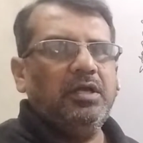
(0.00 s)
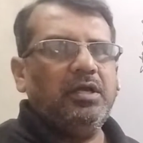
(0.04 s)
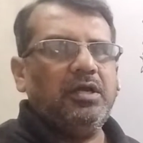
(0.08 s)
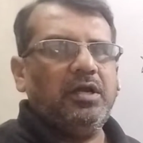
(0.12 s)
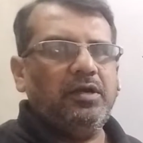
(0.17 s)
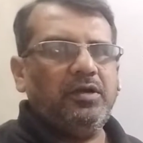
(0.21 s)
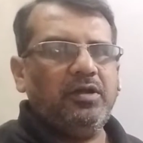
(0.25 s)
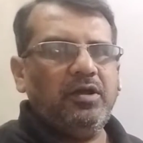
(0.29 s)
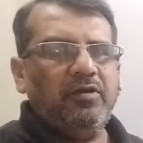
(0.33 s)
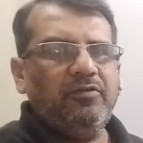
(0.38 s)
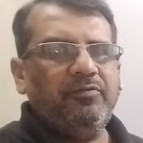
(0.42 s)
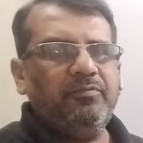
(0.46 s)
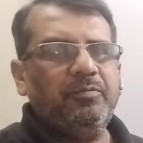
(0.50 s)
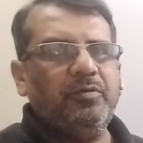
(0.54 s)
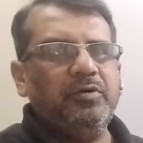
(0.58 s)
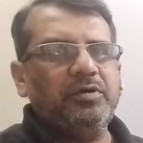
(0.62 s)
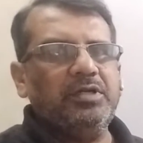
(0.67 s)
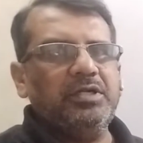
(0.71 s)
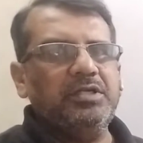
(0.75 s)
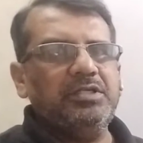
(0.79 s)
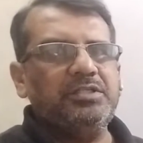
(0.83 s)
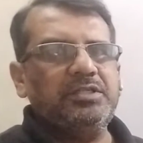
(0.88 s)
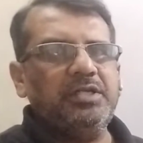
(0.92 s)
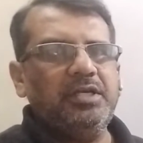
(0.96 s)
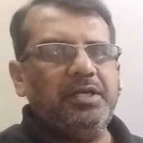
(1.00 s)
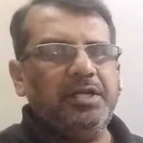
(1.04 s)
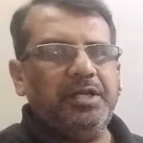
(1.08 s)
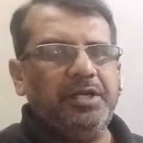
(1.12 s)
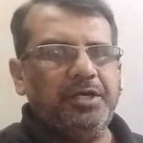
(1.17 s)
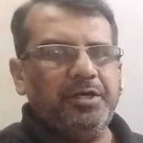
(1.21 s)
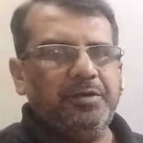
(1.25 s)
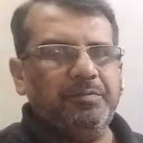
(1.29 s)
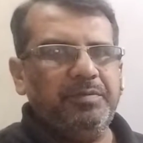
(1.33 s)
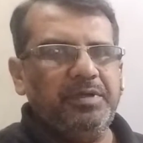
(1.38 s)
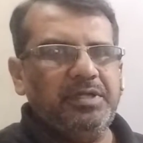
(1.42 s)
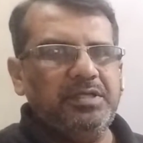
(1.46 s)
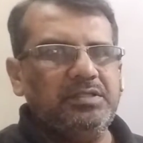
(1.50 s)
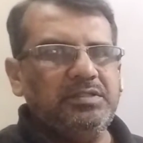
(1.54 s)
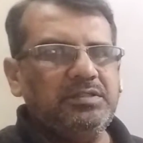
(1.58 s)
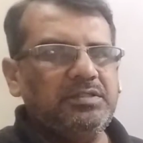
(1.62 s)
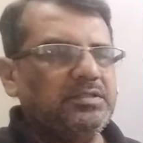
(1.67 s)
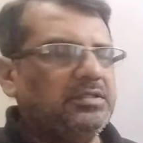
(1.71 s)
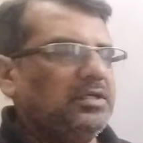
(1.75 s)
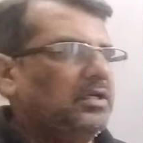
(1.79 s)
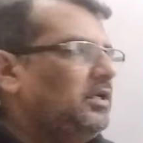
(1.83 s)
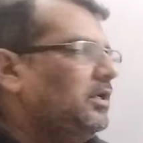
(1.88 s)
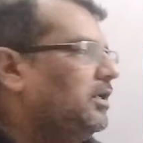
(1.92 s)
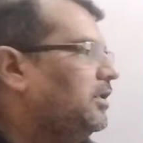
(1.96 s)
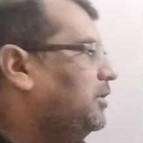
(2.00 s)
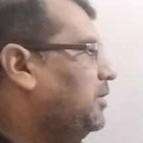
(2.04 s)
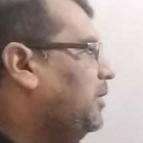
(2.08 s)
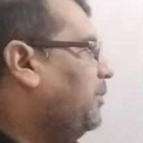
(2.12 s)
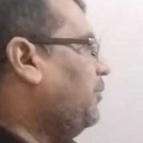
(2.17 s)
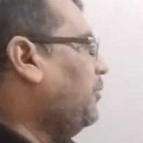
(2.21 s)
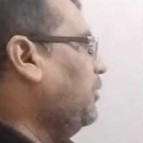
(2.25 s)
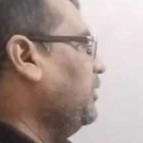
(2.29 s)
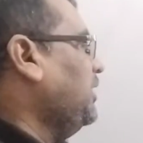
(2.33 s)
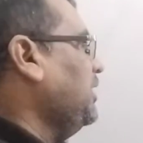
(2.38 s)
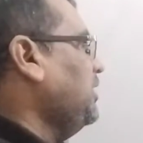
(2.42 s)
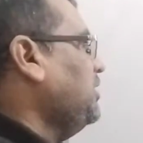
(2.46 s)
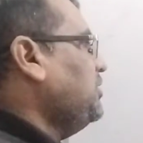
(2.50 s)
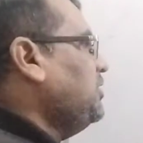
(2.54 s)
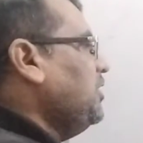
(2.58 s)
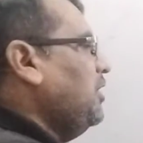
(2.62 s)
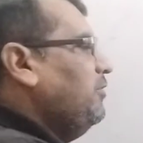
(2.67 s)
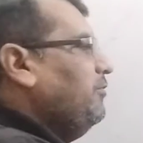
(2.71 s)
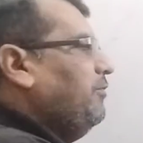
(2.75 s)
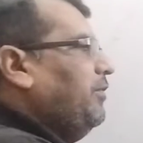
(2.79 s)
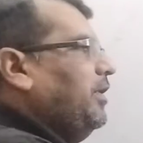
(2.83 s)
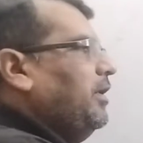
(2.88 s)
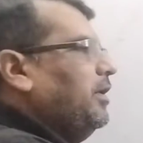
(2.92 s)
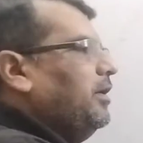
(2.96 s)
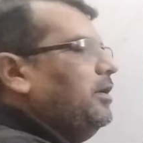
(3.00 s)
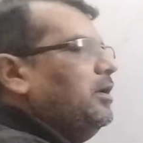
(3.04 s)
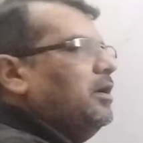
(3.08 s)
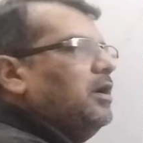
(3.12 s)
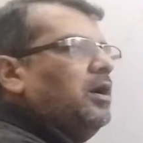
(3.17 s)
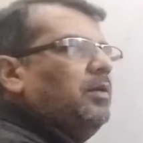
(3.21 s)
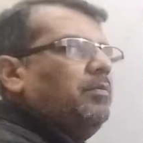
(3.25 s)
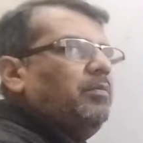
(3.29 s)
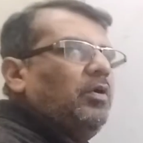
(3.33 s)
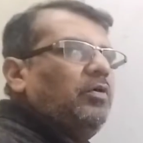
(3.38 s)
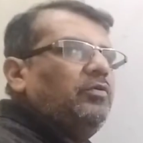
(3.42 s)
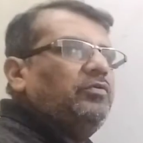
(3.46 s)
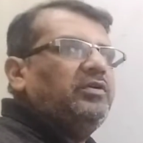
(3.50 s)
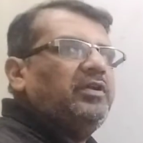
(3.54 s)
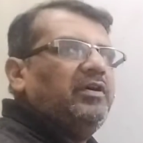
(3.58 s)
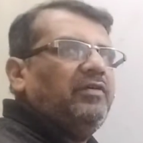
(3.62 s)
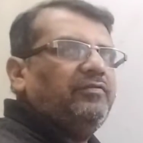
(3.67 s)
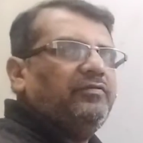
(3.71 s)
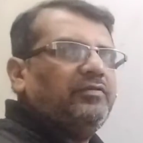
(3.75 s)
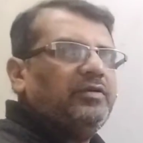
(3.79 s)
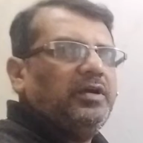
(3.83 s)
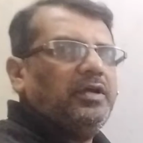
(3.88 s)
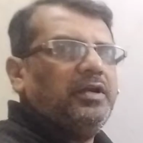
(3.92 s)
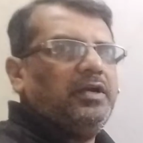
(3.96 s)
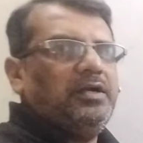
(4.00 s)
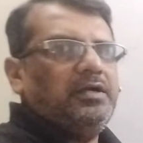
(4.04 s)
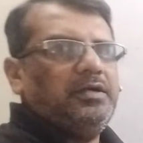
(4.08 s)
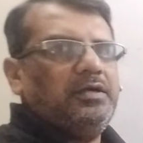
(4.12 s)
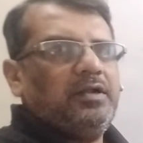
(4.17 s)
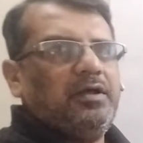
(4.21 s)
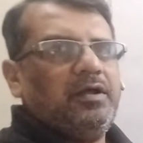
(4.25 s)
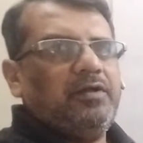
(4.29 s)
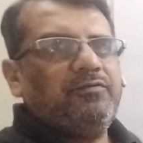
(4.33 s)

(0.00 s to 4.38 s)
Cutoff potential, it means the potential where amount of current,